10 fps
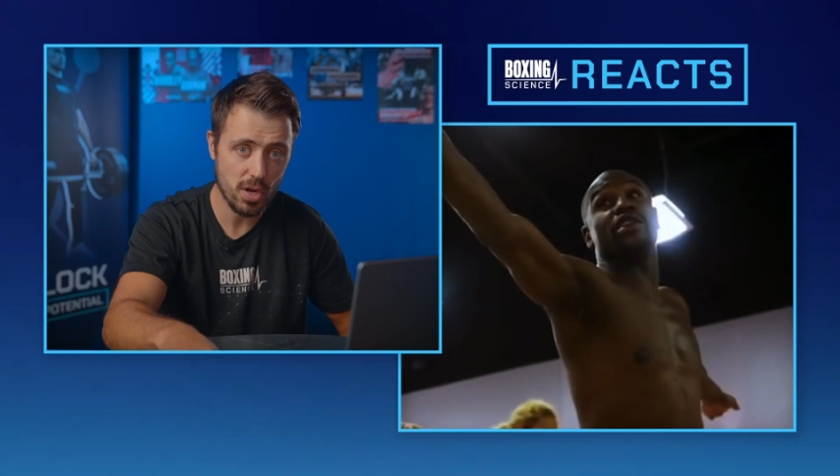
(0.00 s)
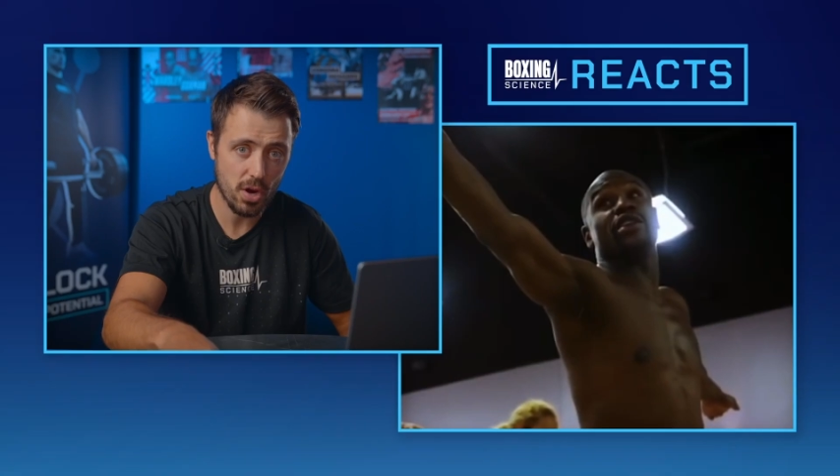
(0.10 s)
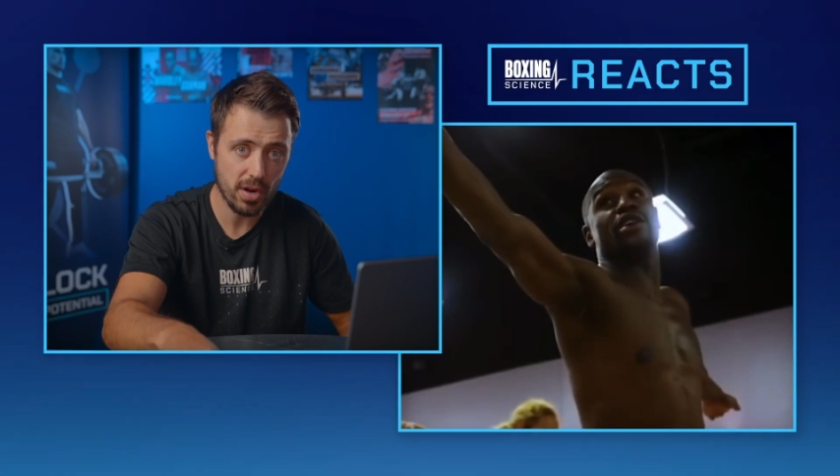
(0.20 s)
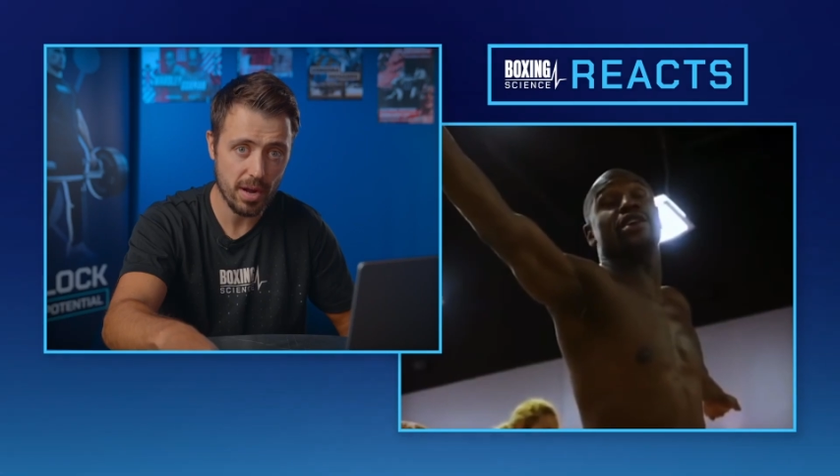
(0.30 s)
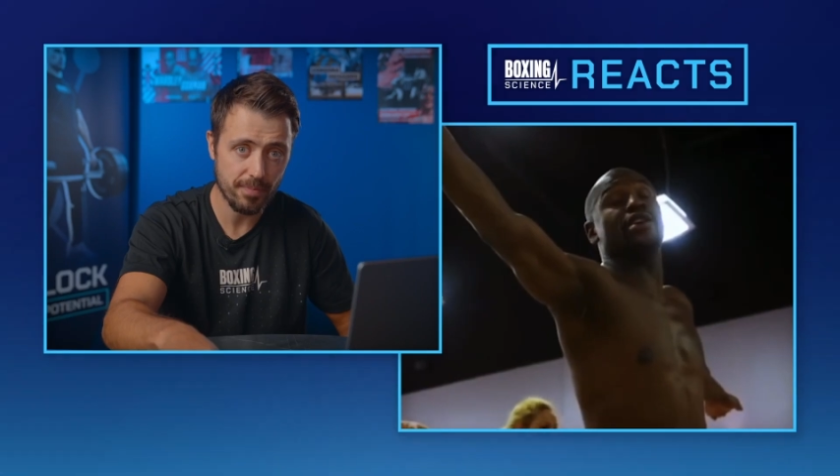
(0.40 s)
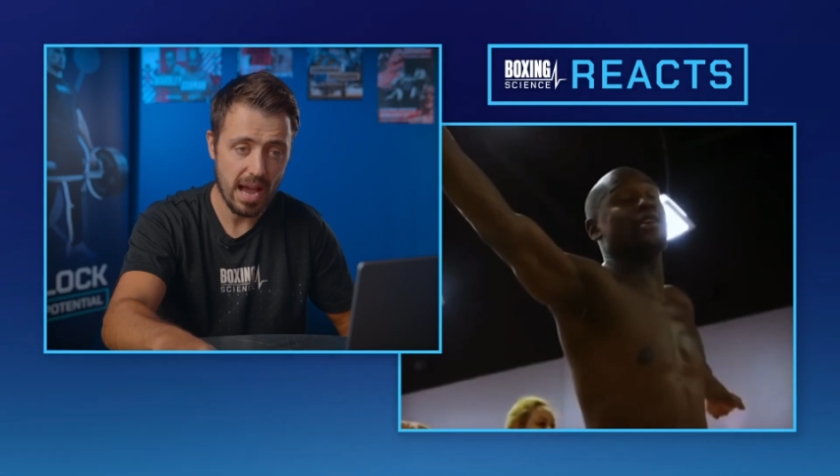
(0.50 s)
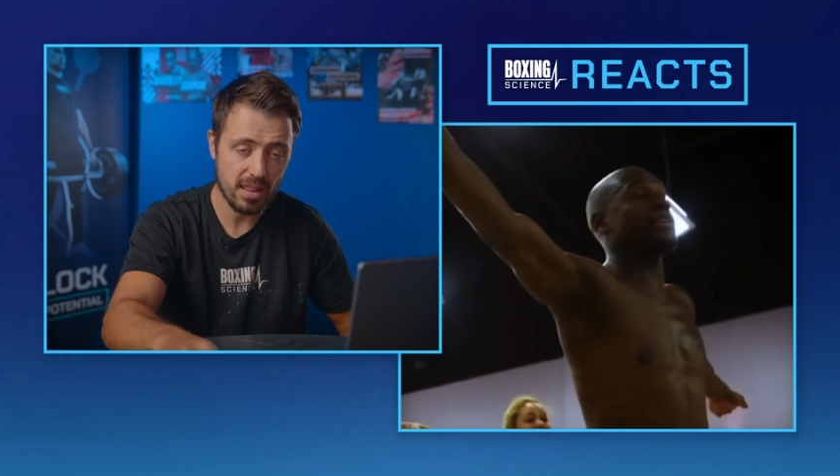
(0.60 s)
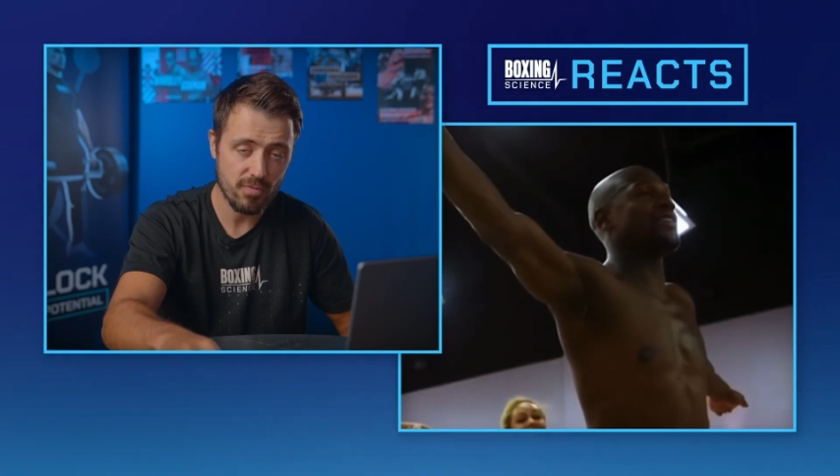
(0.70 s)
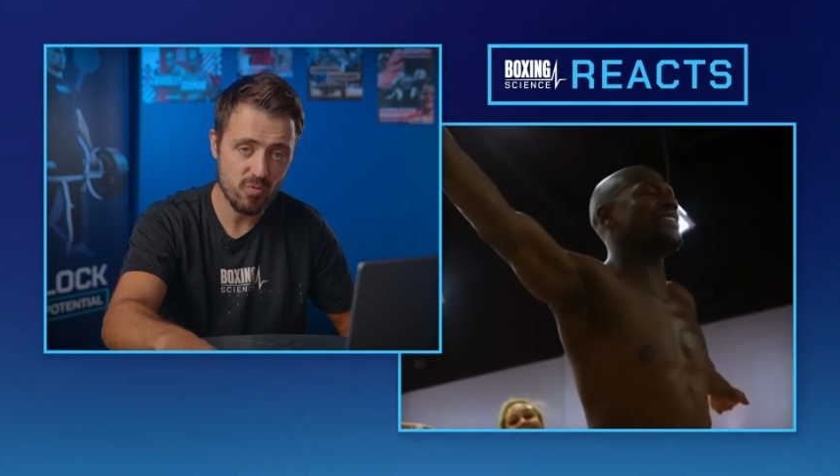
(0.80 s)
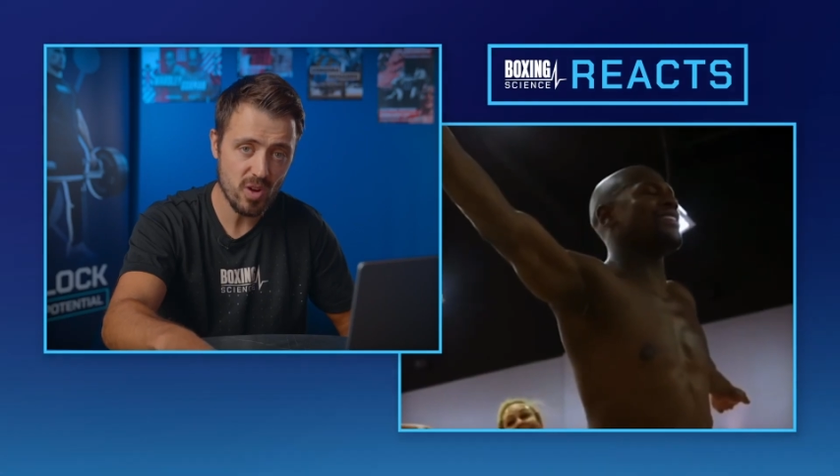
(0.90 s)
yoga.
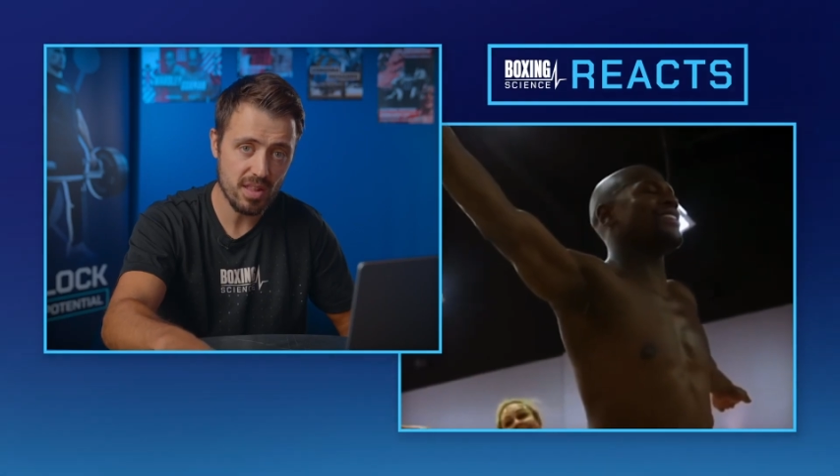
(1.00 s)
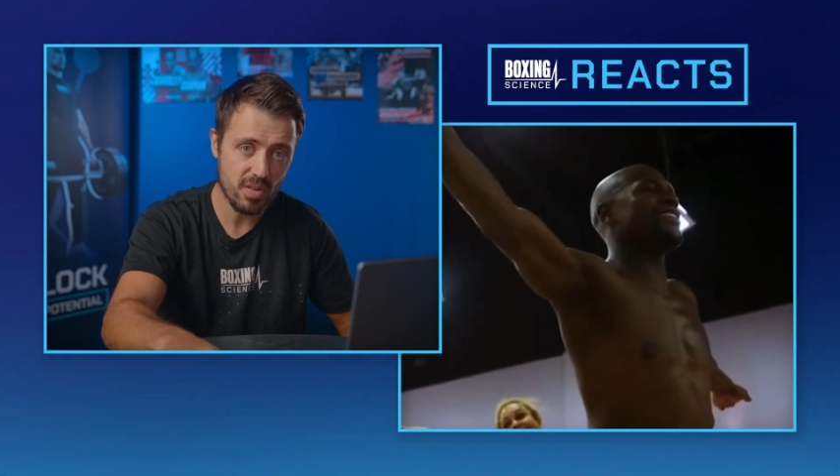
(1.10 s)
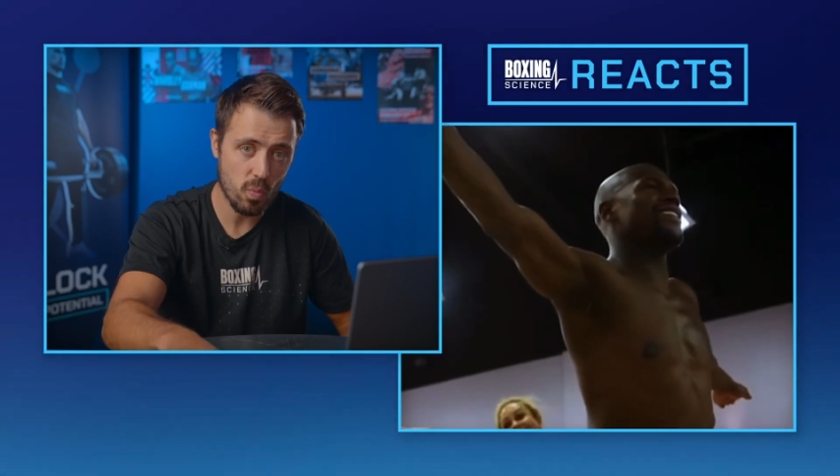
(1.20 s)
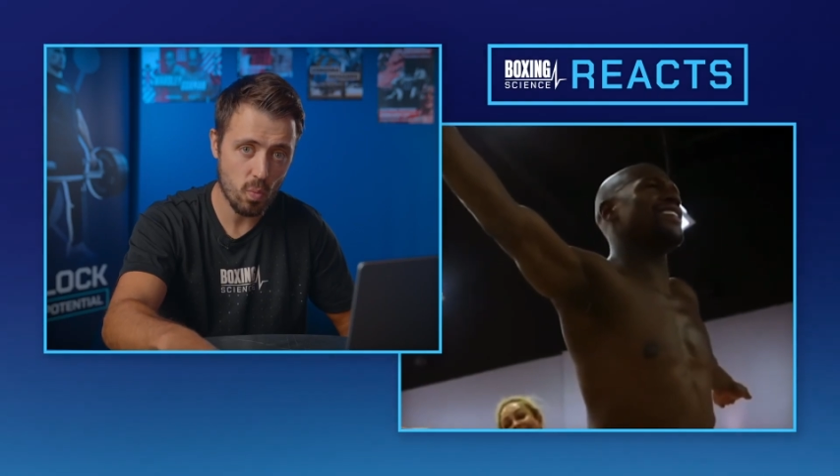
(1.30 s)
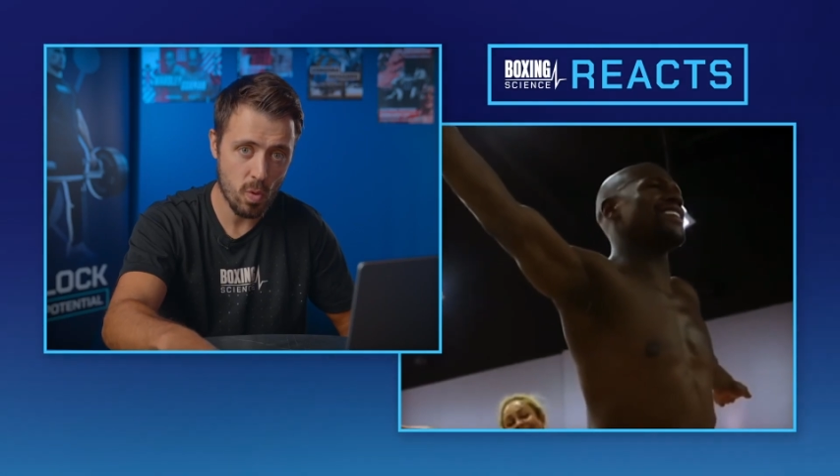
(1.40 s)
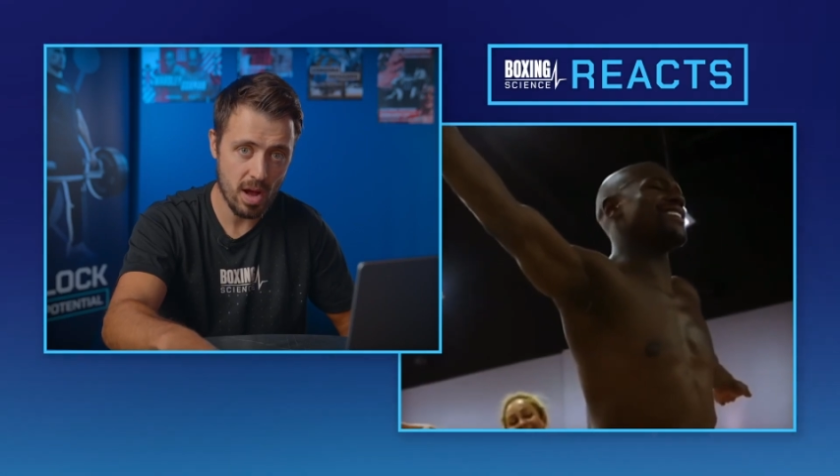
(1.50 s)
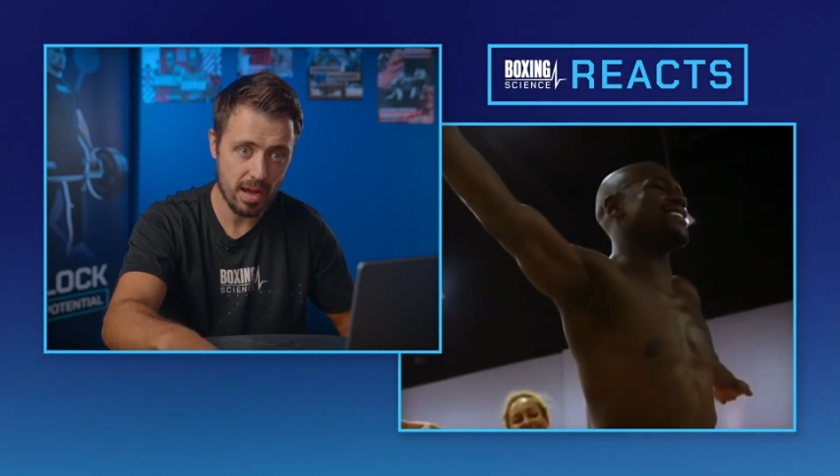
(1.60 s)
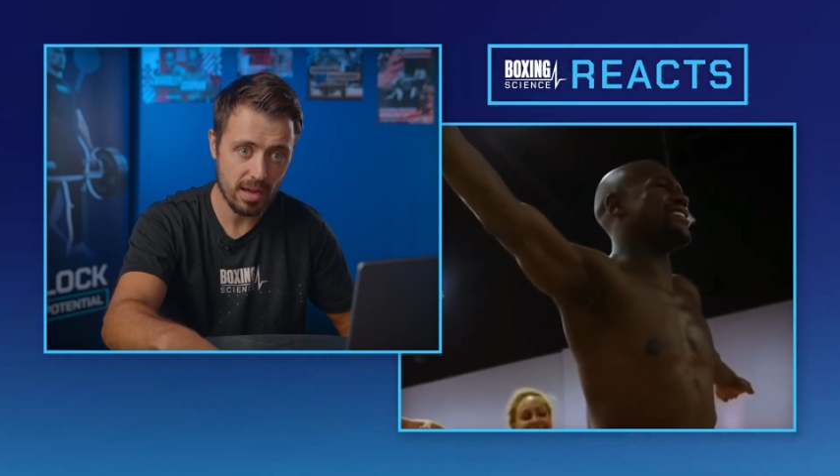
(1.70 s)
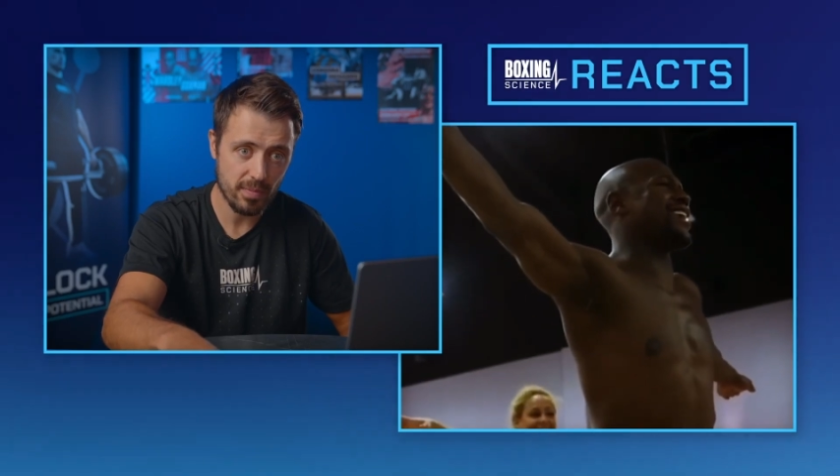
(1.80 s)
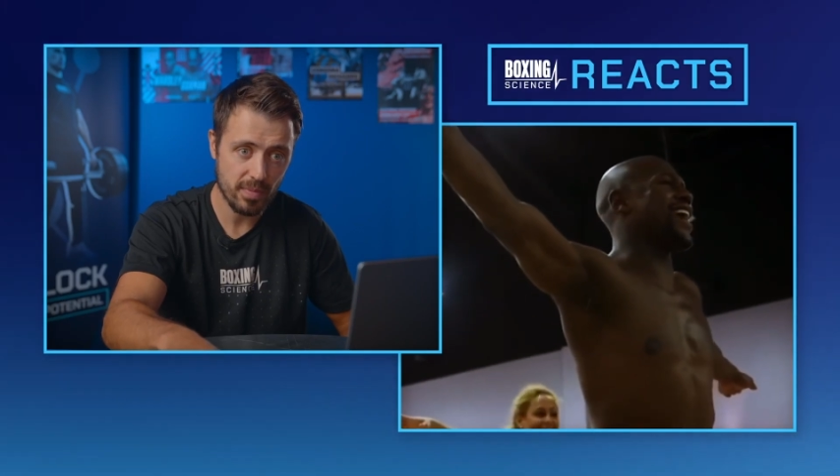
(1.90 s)
And the reason
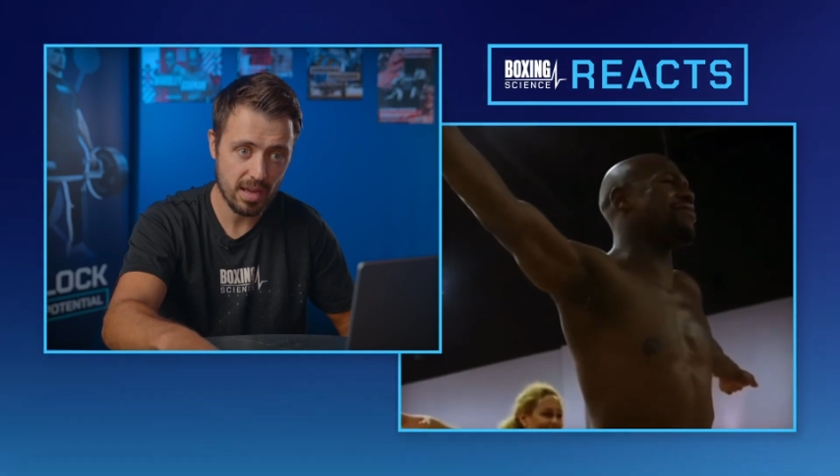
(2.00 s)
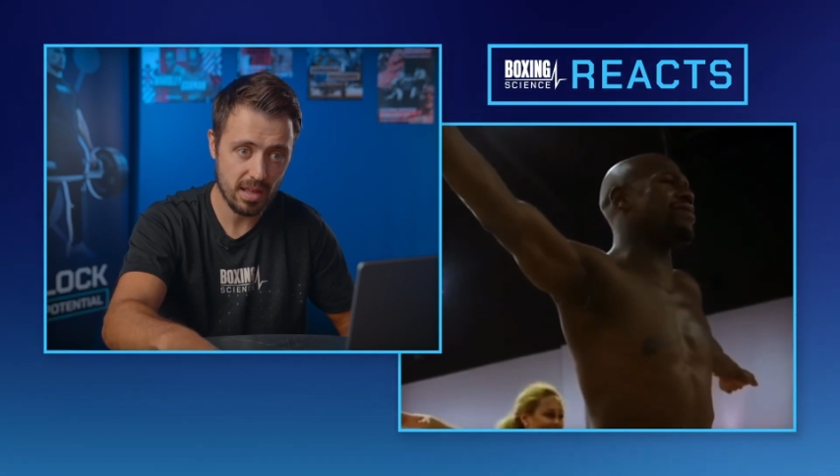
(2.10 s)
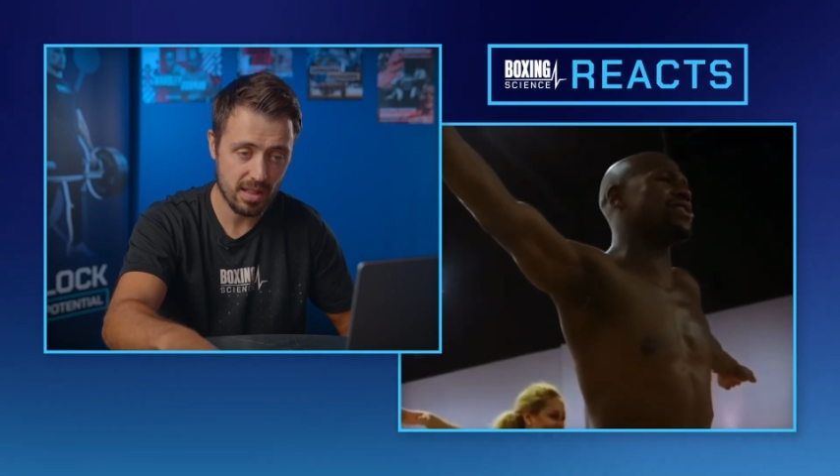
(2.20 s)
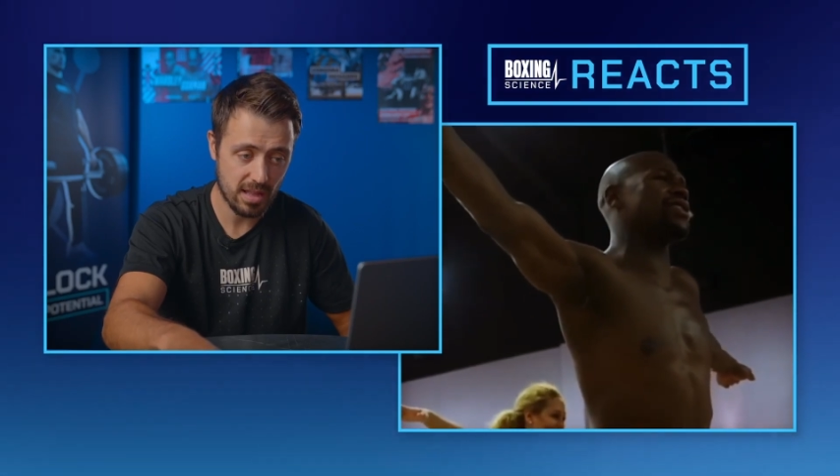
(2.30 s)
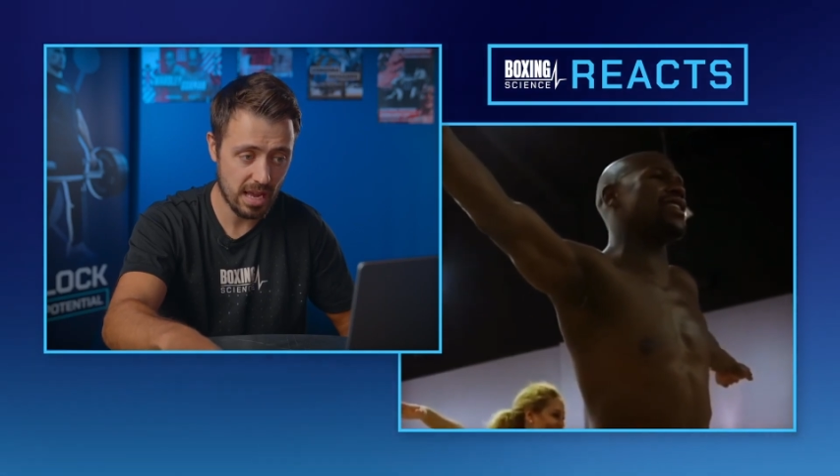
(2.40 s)
why is